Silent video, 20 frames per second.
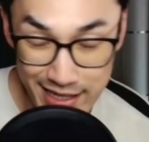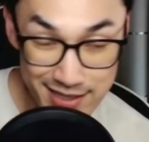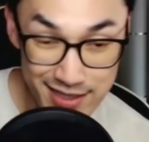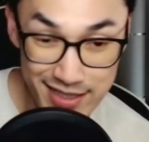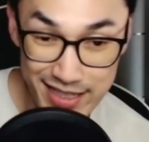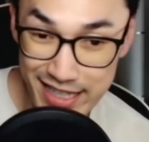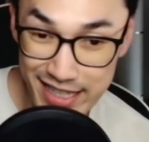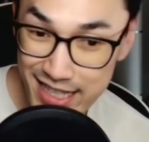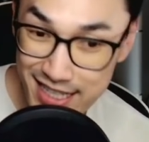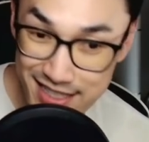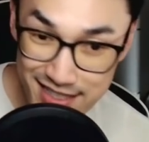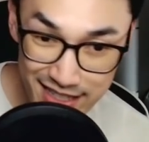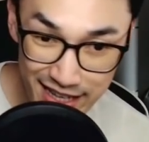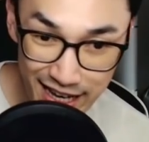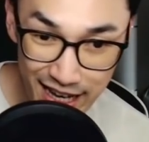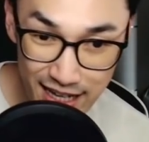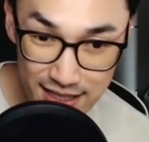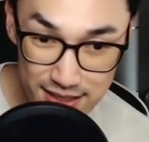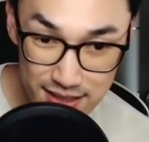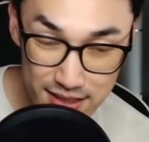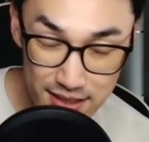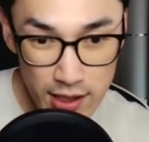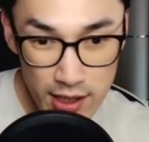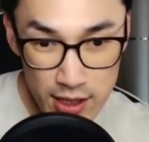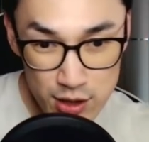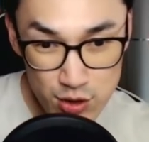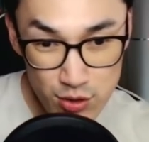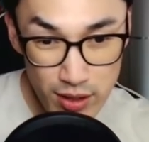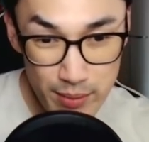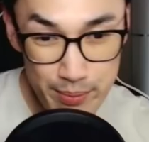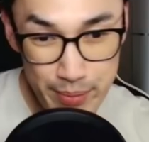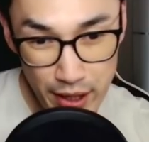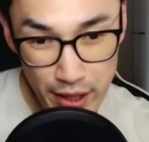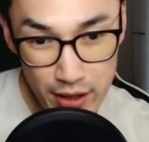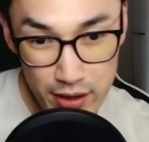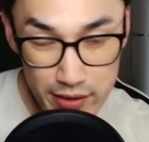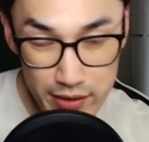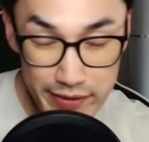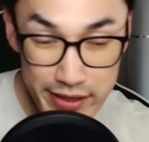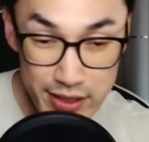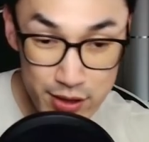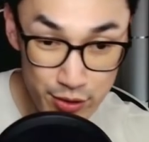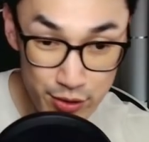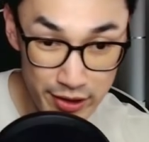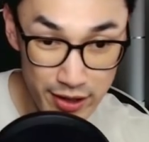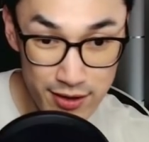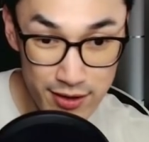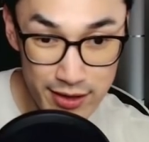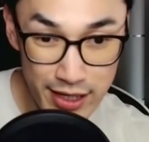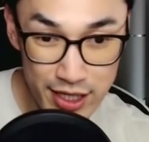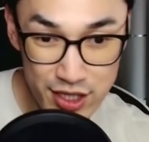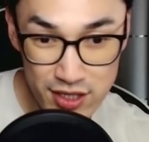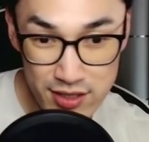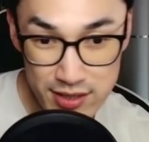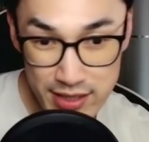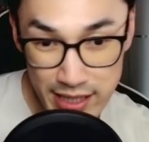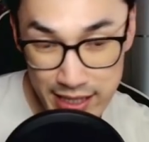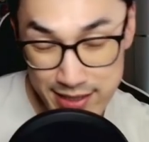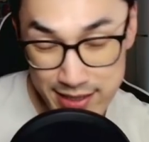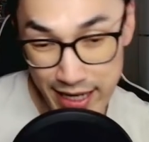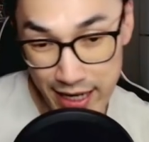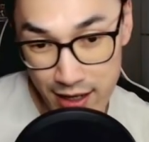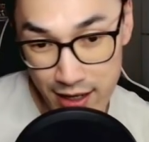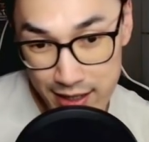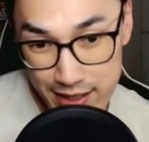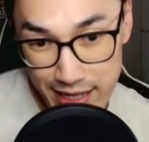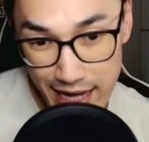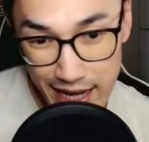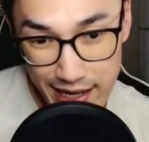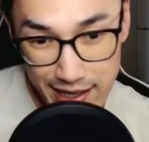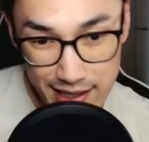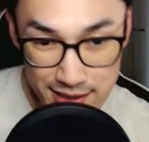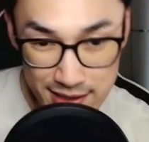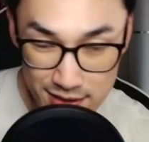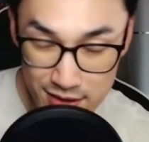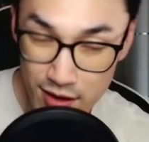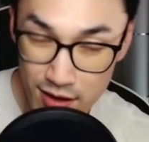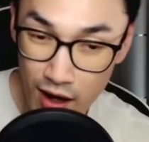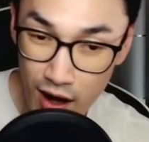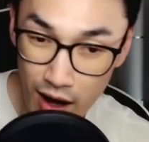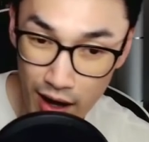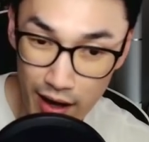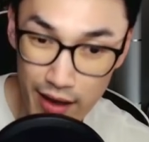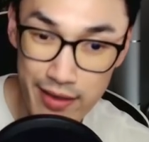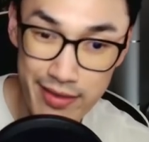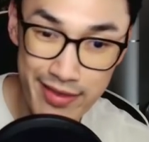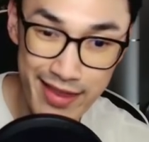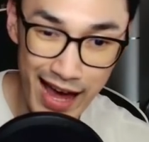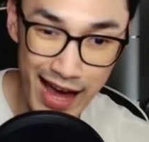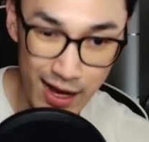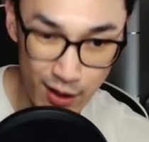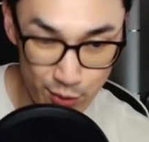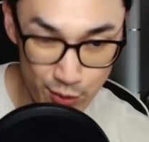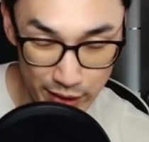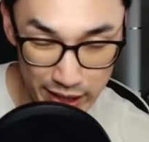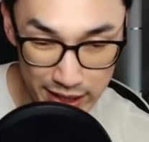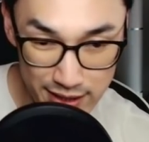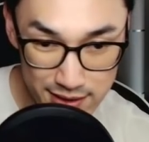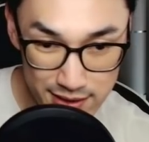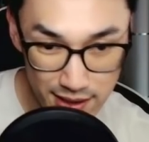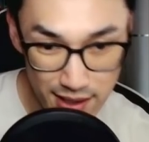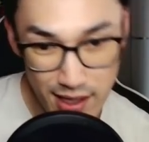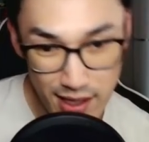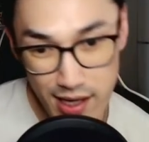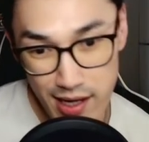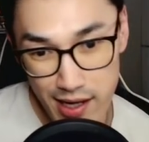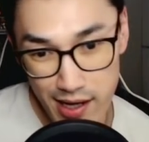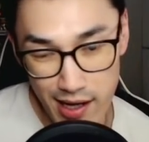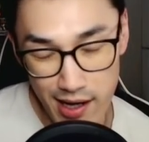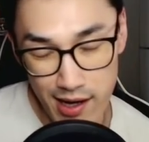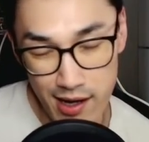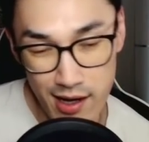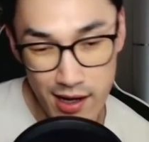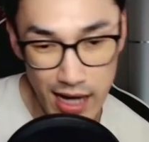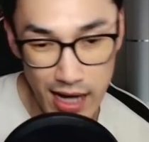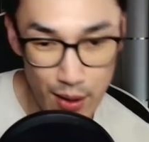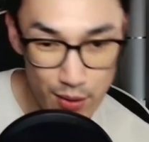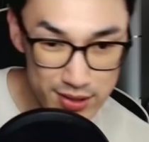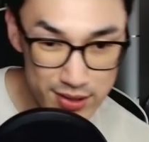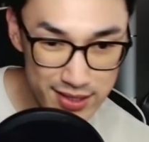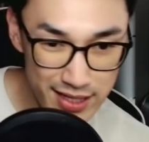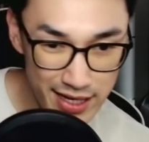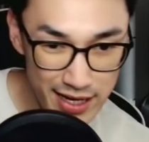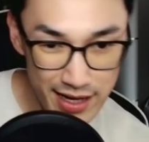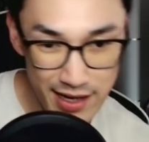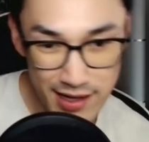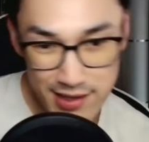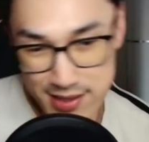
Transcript: an easy S. So comparatively to the other legends, his air attack is not that great. I would say it's